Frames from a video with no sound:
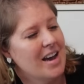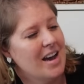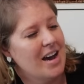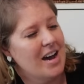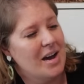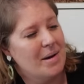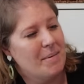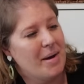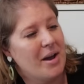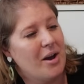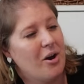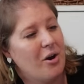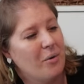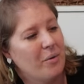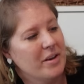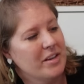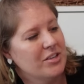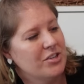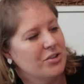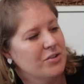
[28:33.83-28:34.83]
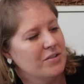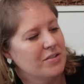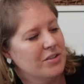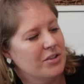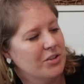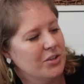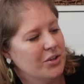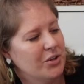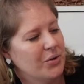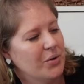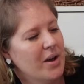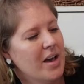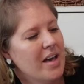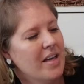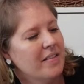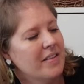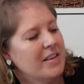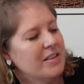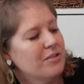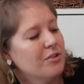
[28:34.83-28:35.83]
Um, I always use glue.
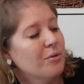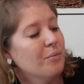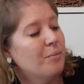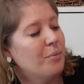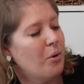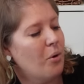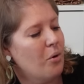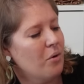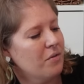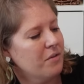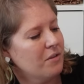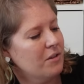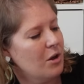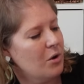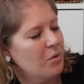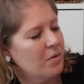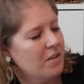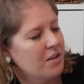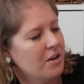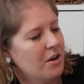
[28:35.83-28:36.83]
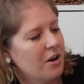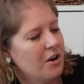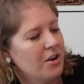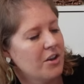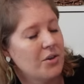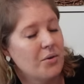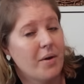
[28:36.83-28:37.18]
These are both glow in the dark.